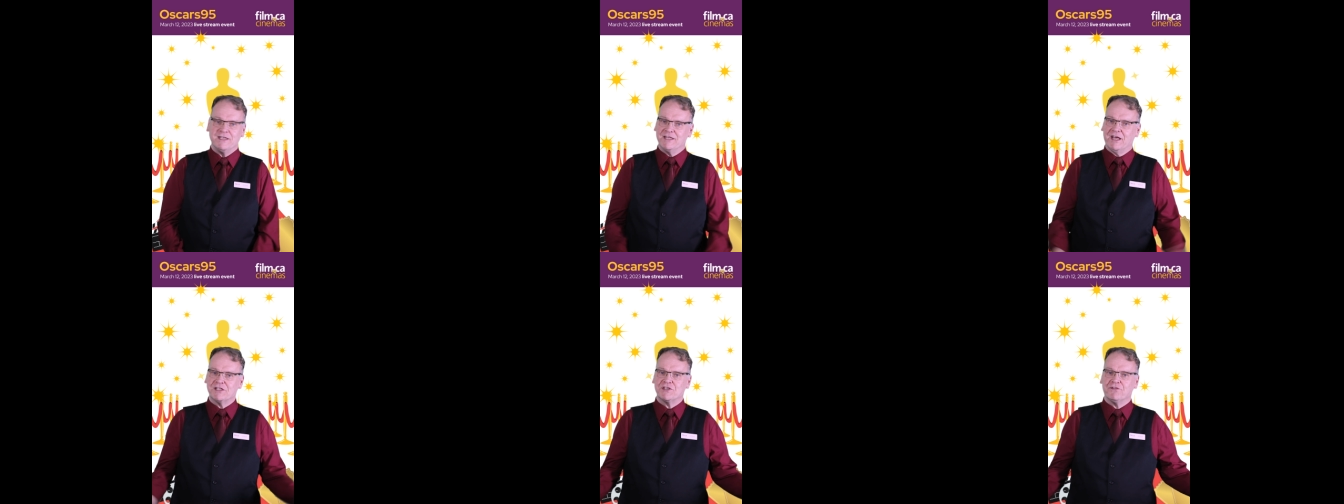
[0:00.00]

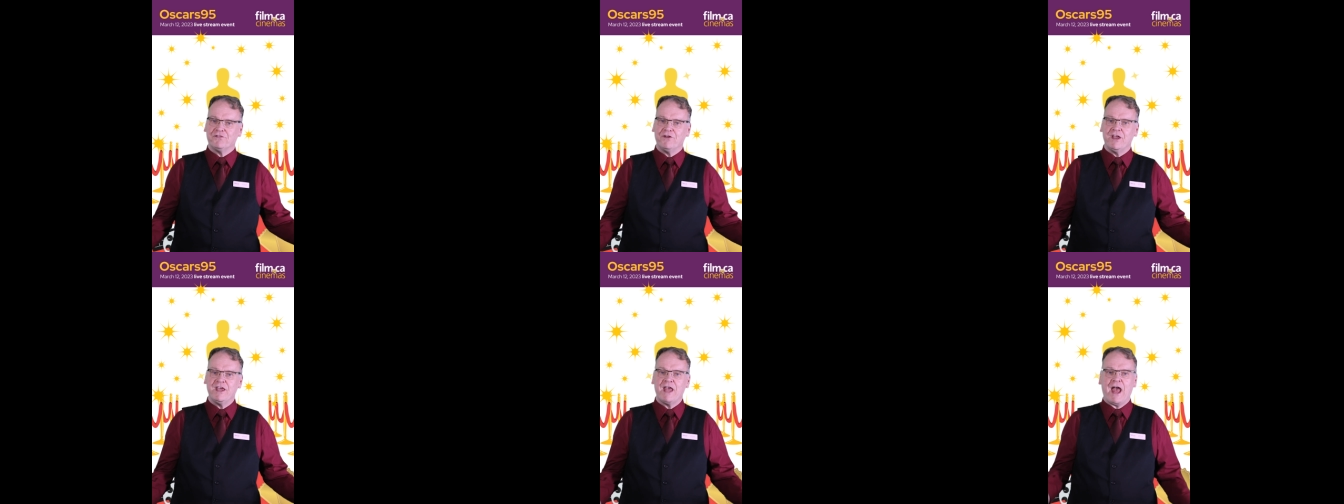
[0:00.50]
Tickets are
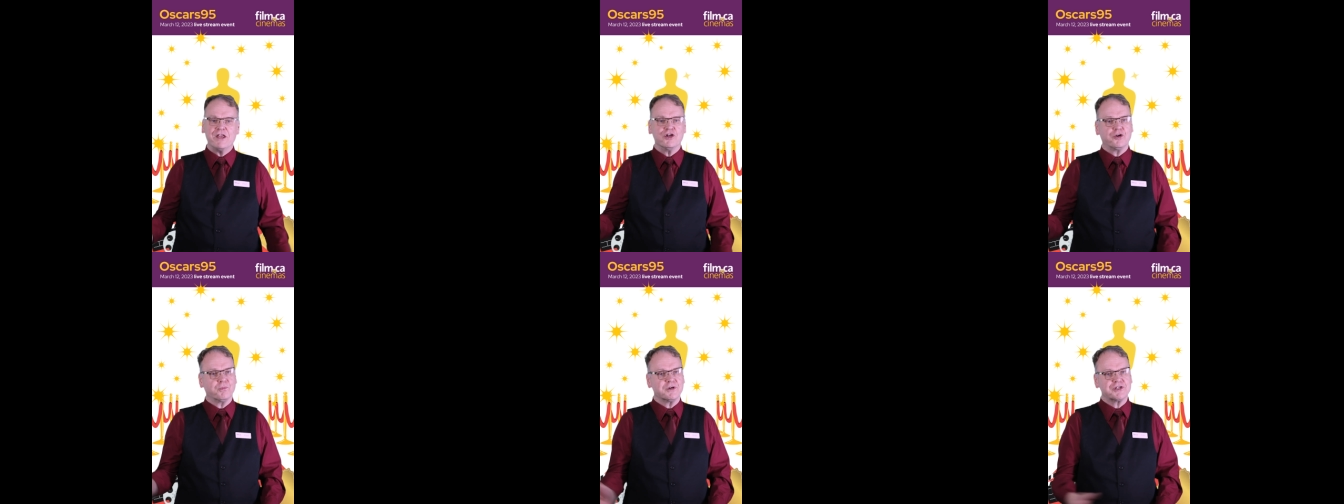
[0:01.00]
free and you
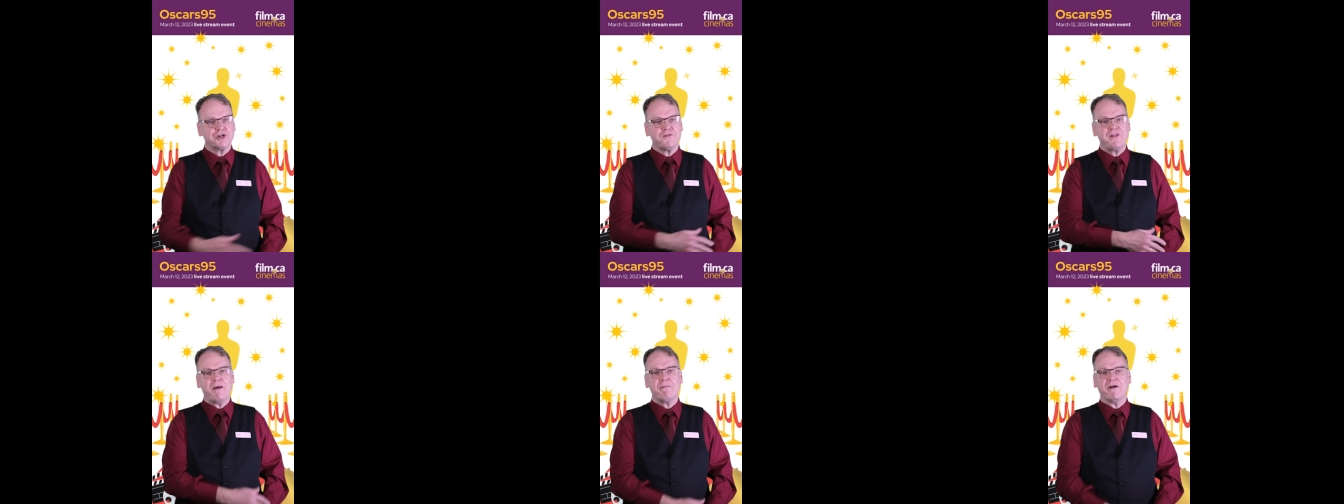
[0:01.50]
can
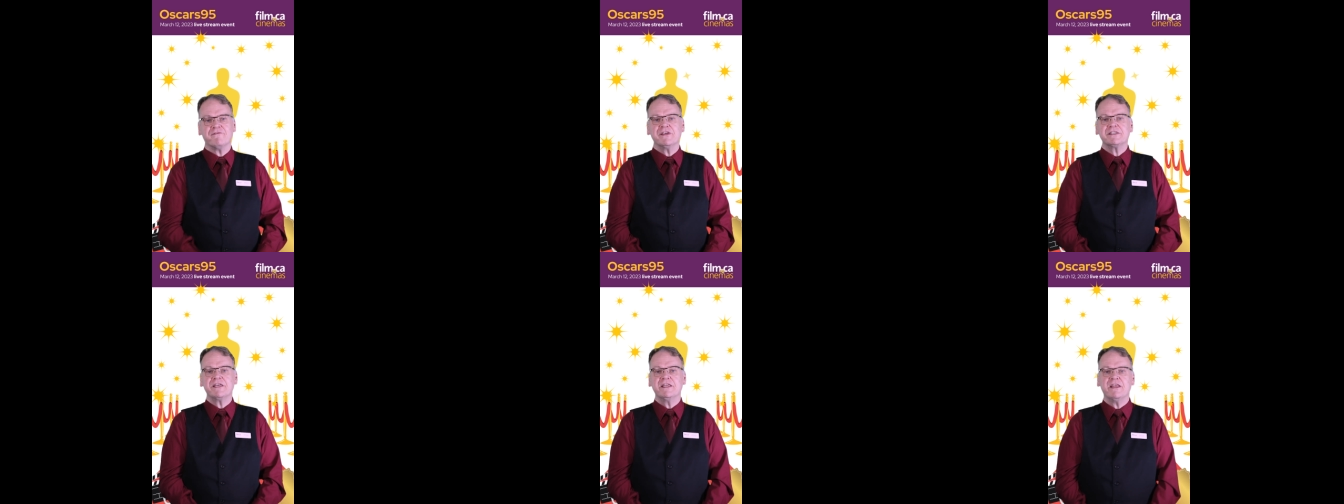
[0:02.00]
reserve them by
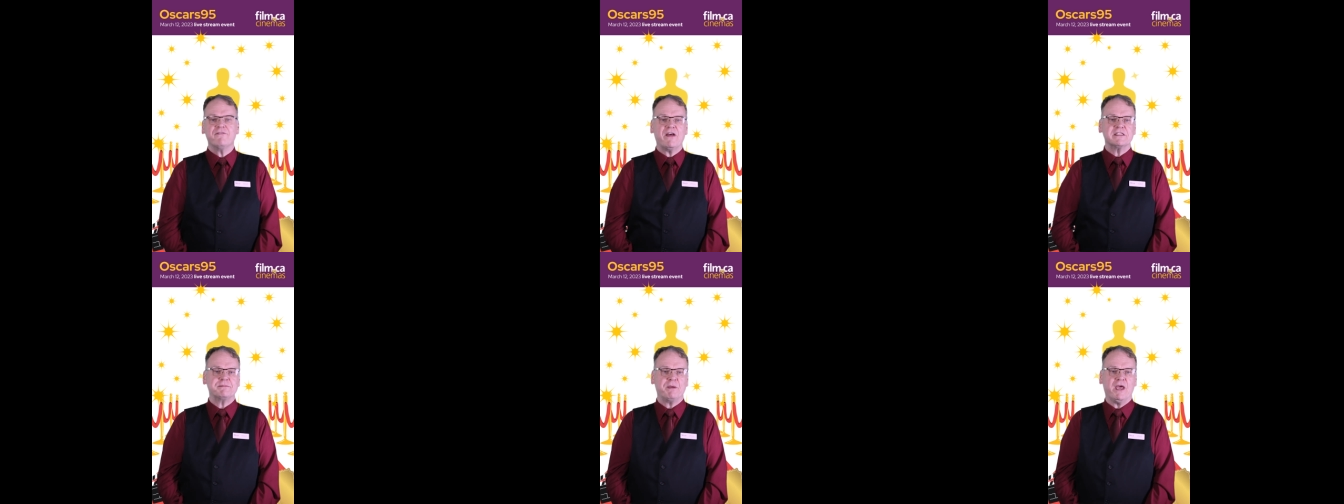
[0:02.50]
visiting the
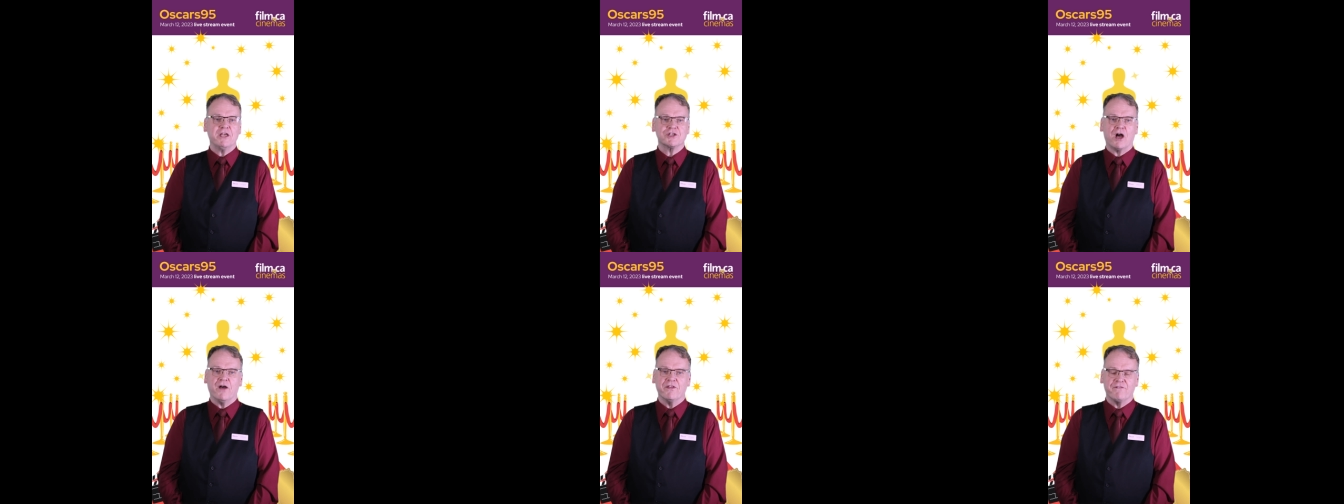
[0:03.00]
events page
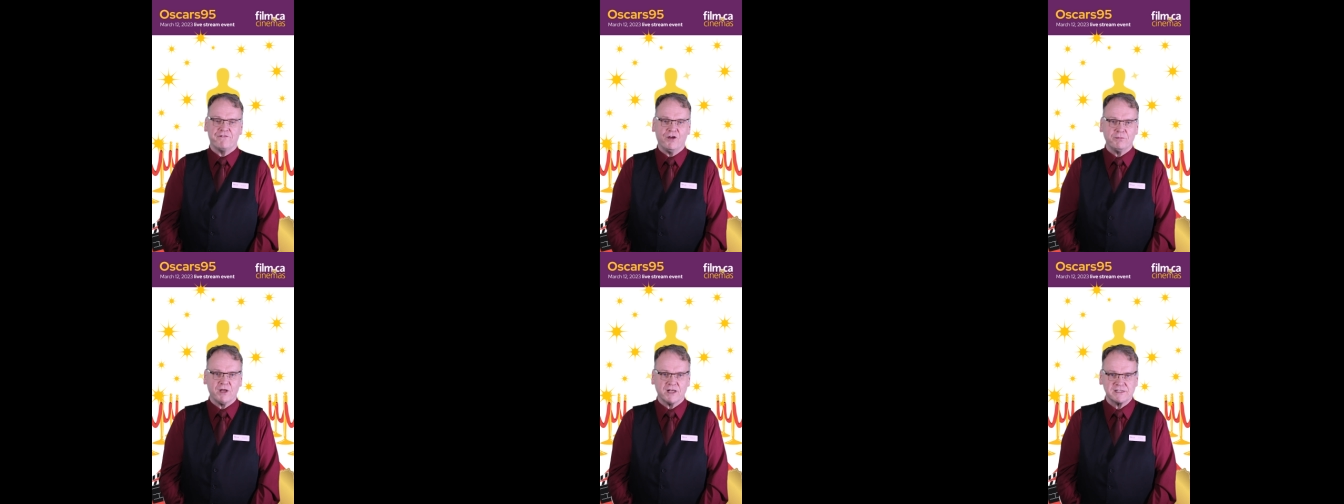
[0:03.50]
on the
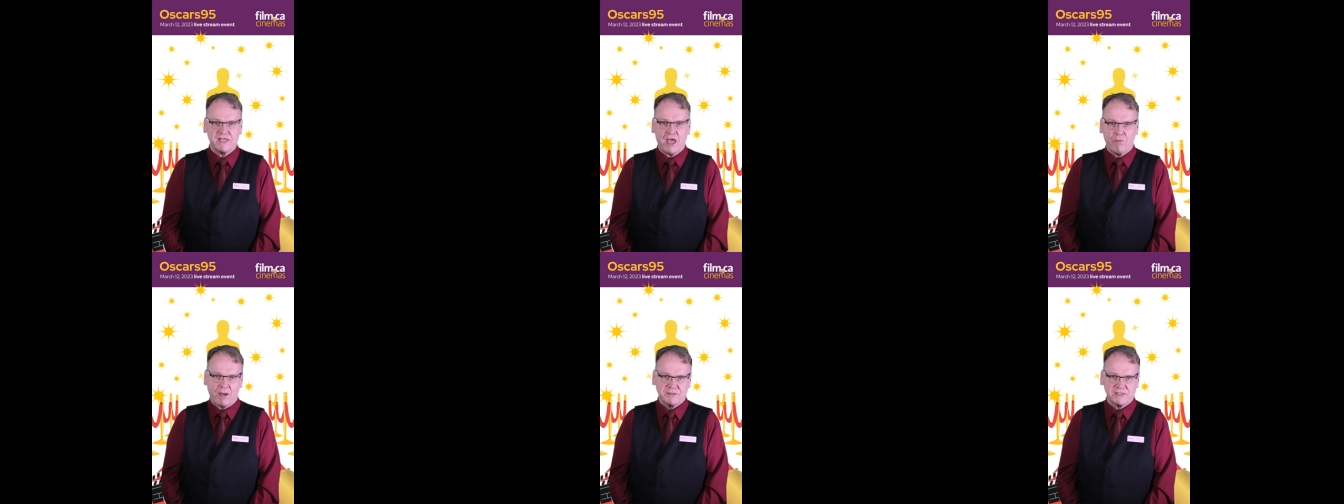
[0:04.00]
film.ca
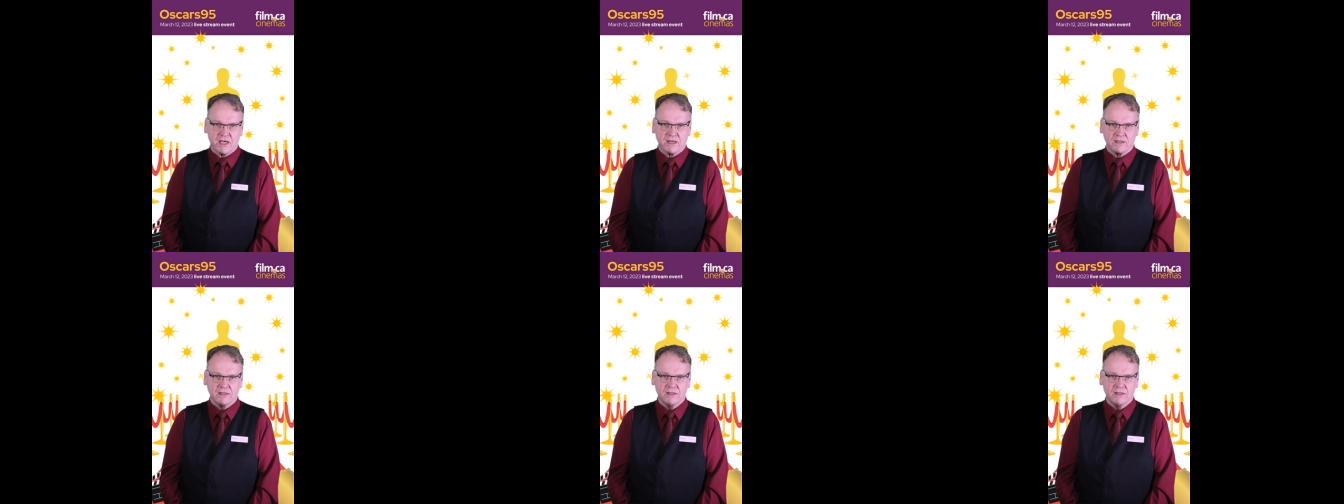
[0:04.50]
website.